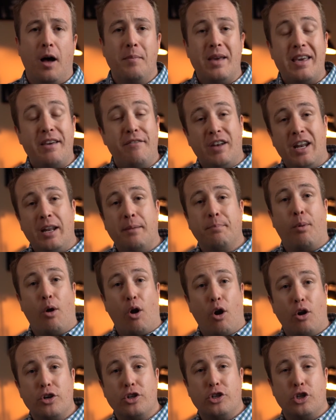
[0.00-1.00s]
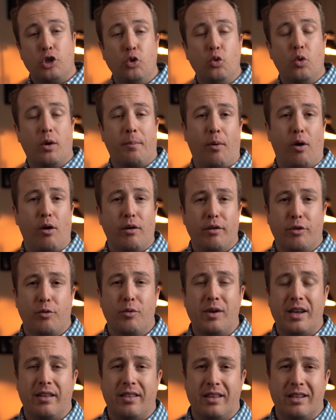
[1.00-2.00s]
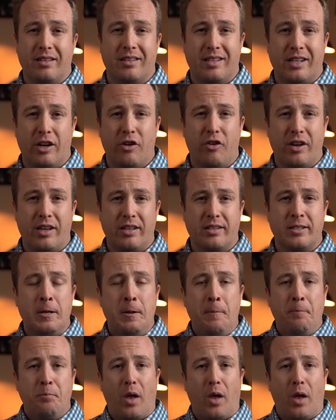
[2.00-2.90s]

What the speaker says: even in part 2 or part 3 of this series,